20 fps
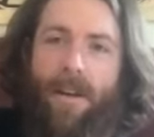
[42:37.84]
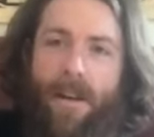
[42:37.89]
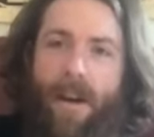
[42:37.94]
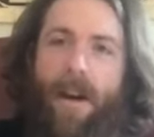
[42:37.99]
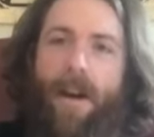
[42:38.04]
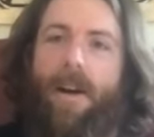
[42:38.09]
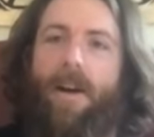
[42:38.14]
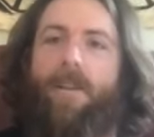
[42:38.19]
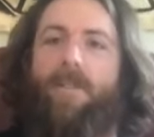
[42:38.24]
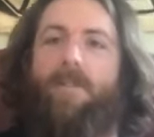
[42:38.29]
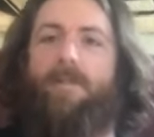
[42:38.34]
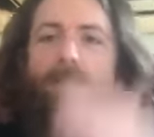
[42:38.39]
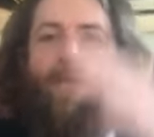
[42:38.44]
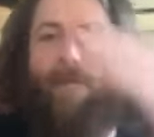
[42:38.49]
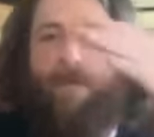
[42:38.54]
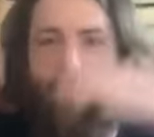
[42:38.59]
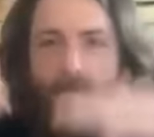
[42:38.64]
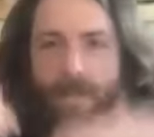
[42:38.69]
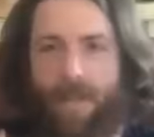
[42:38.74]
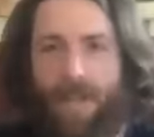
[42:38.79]
of
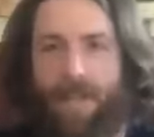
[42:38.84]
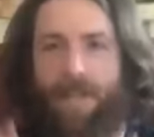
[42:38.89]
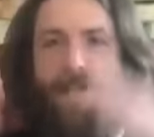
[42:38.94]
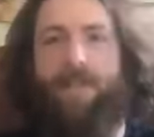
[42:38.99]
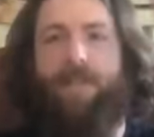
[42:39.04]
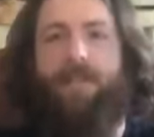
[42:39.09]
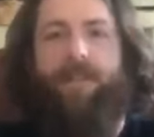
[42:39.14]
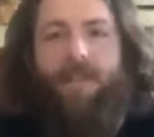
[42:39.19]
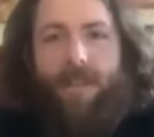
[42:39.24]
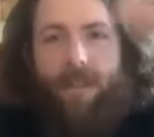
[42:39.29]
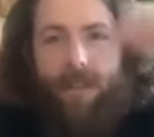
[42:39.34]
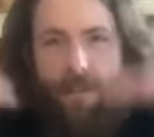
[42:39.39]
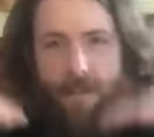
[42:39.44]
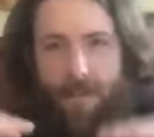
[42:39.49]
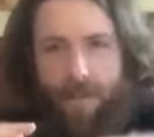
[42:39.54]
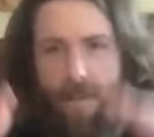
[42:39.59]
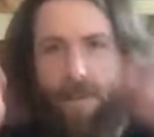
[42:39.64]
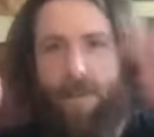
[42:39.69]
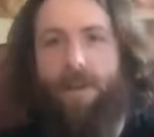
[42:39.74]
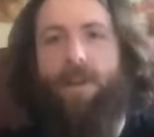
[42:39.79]
this,
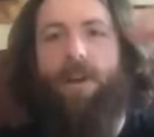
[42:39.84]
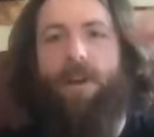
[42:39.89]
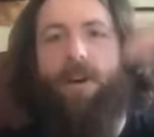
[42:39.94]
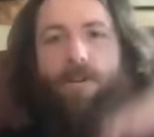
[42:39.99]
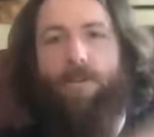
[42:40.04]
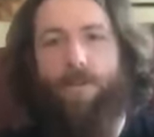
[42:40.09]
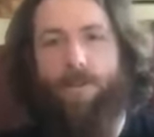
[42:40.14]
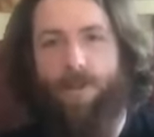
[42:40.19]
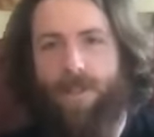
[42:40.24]
you know,